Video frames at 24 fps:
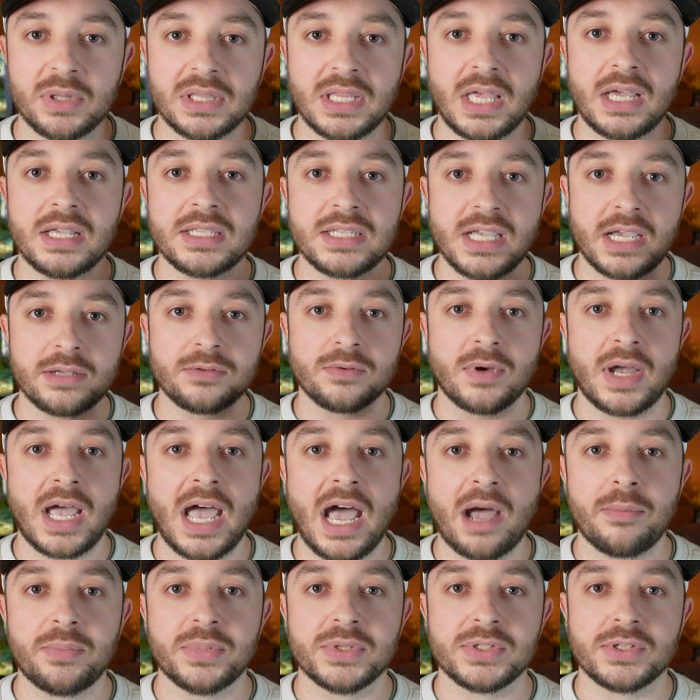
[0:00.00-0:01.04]
And a lot of times what
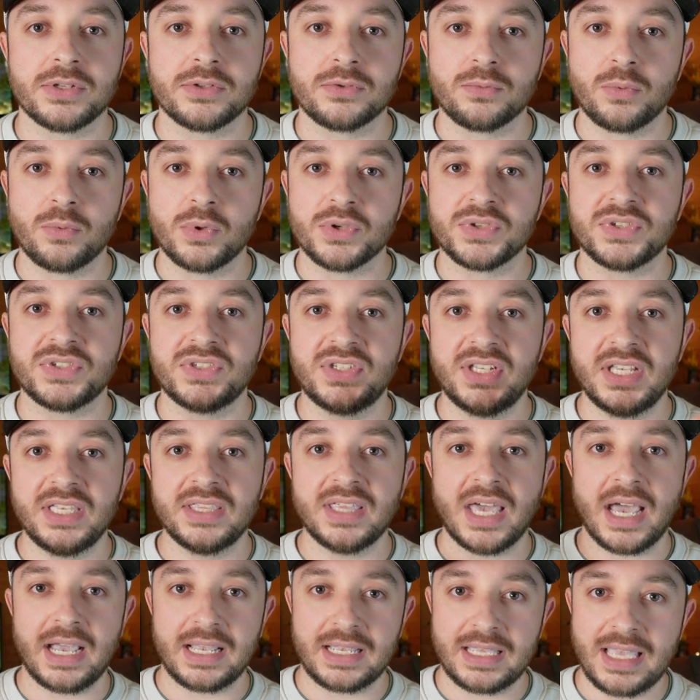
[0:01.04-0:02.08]
happens is we'll see
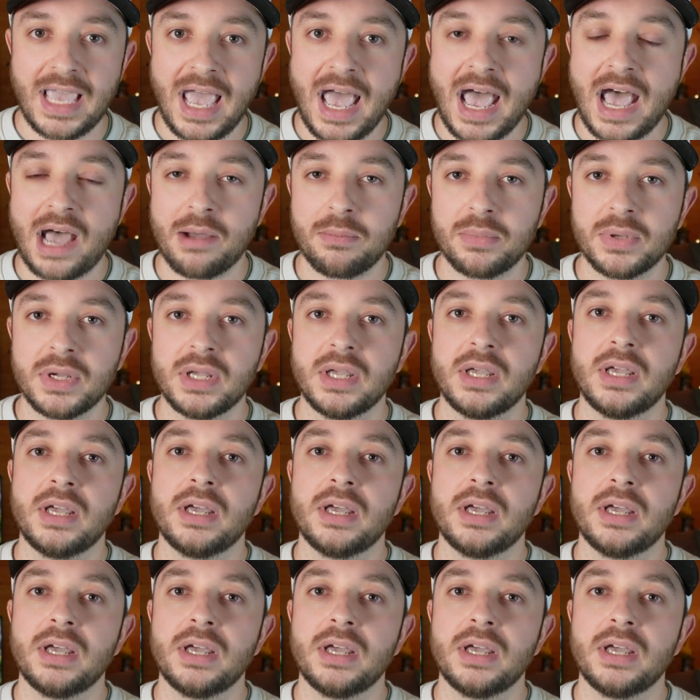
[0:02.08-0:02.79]
that gap,